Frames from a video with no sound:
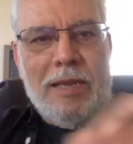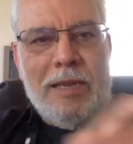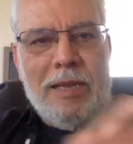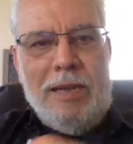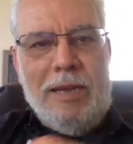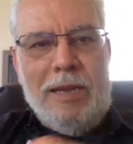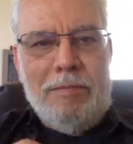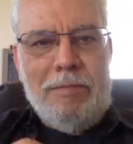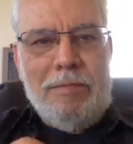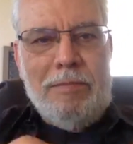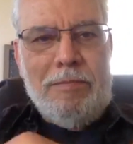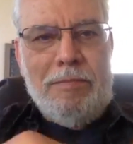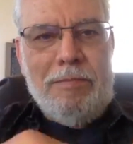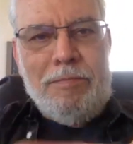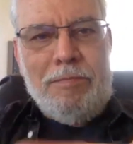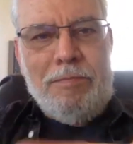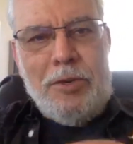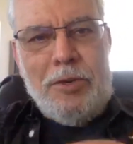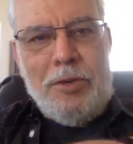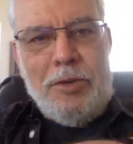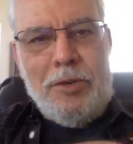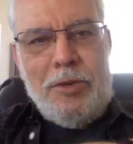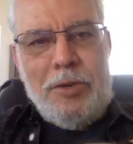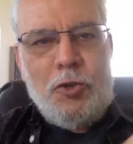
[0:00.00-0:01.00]
pretty sure
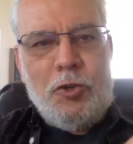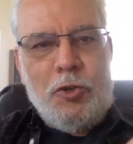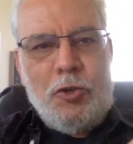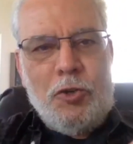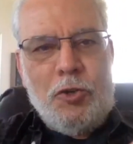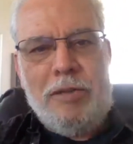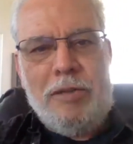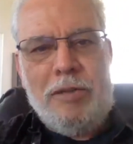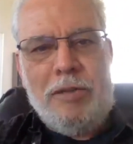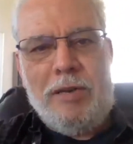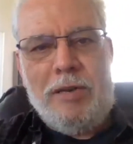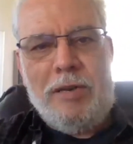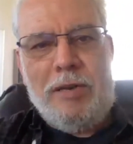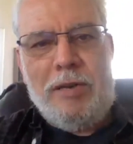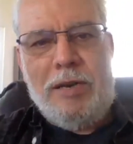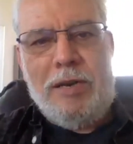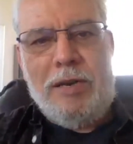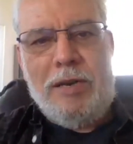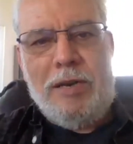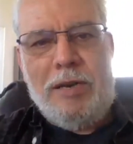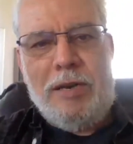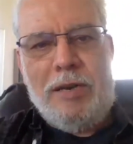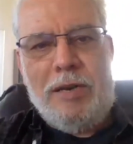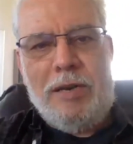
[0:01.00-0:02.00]
that I don't know.
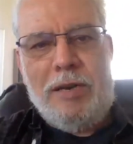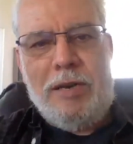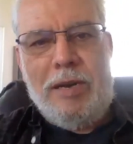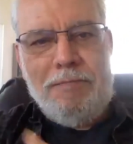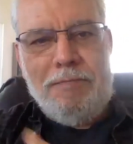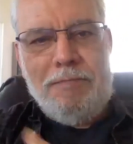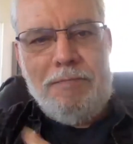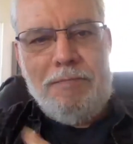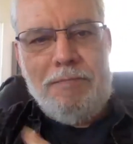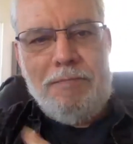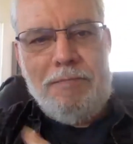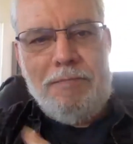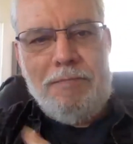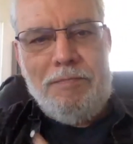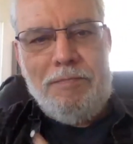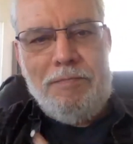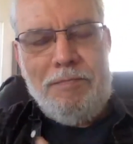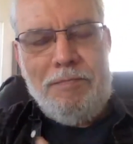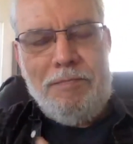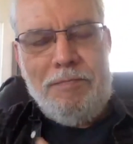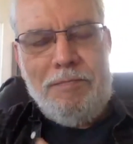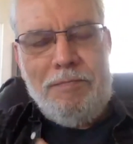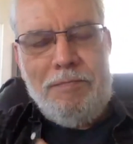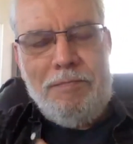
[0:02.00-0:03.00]

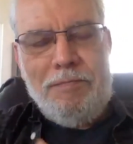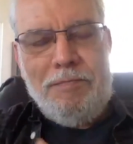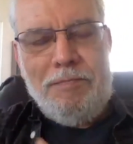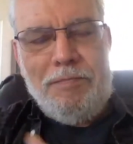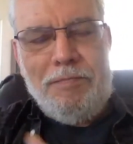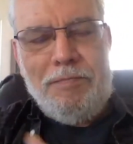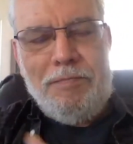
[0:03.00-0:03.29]
It's